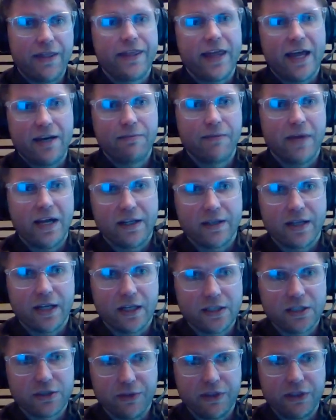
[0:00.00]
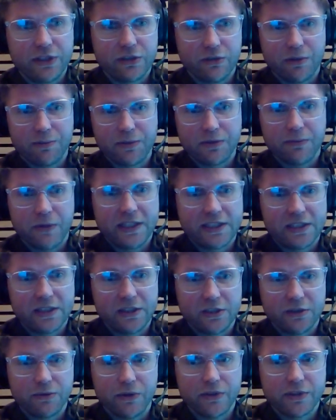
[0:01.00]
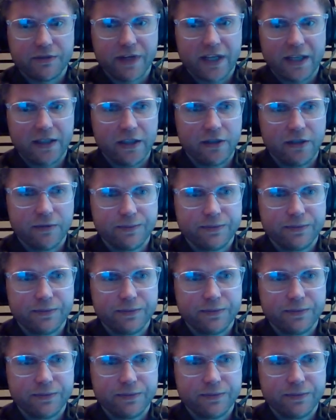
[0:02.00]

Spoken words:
then make that switch to optimizing towards value.